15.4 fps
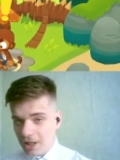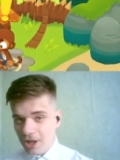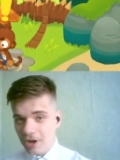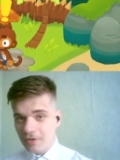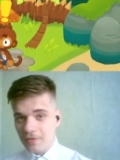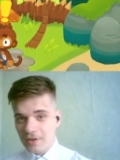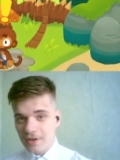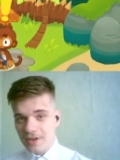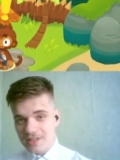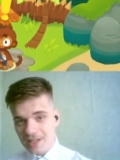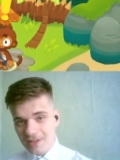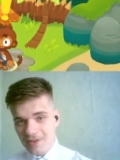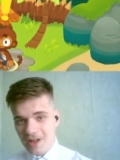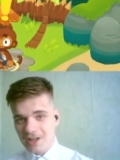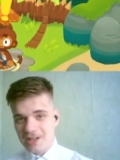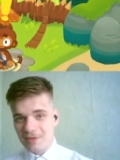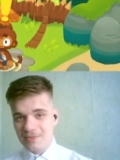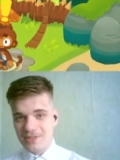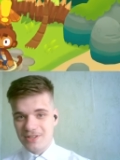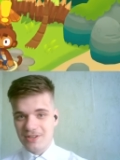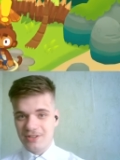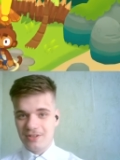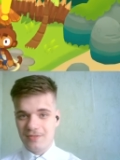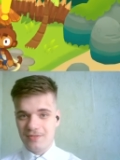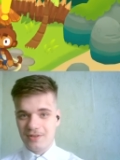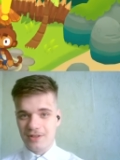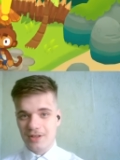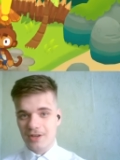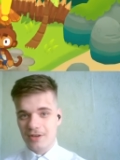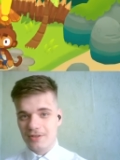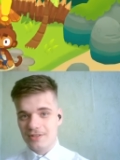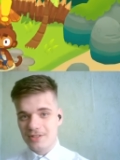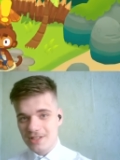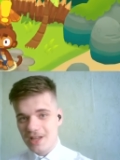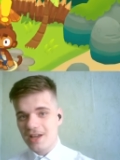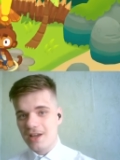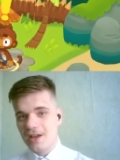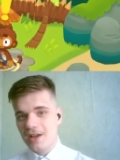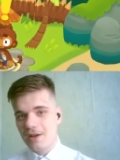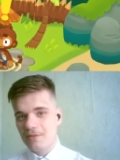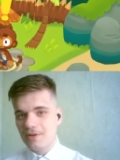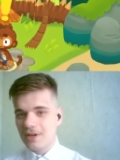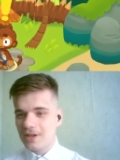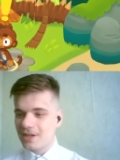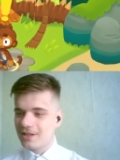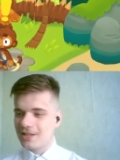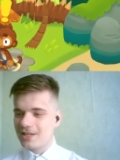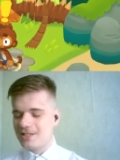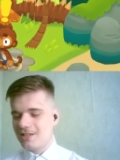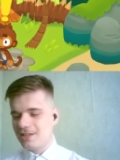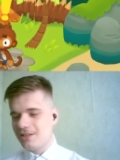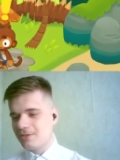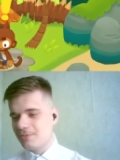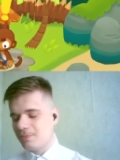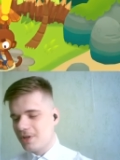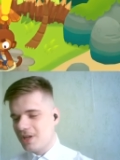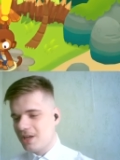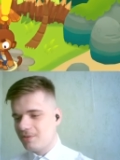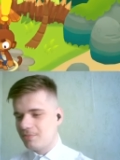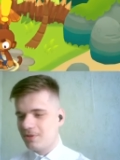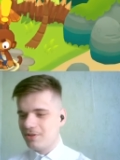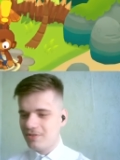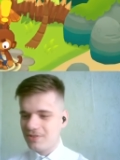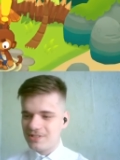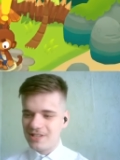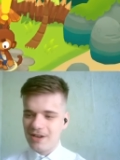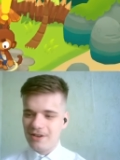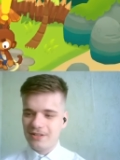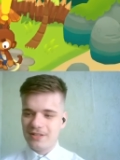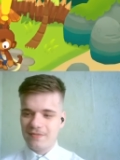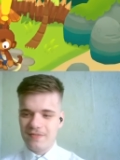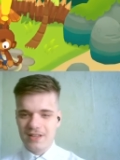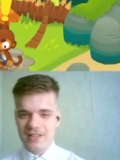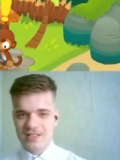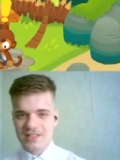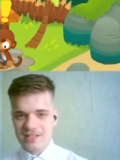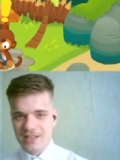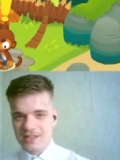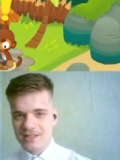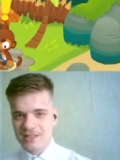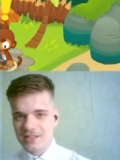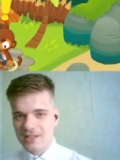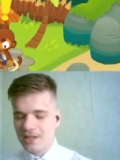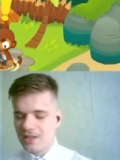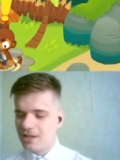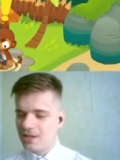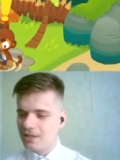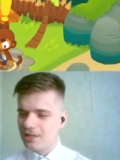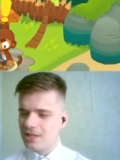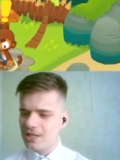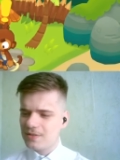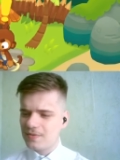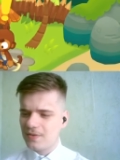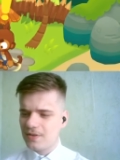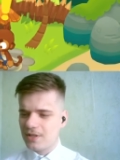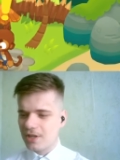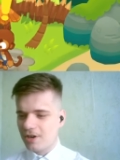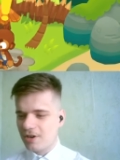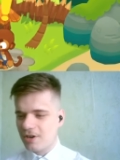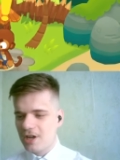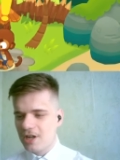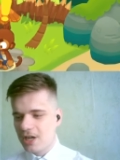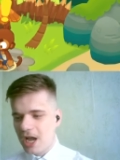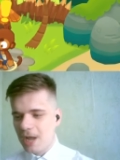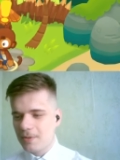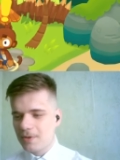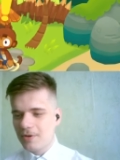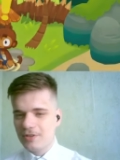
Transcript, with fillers: Hello viewers and welcome to a new video. Today we're going to continue playing Bloons Tower Defense 6. In this video I'm going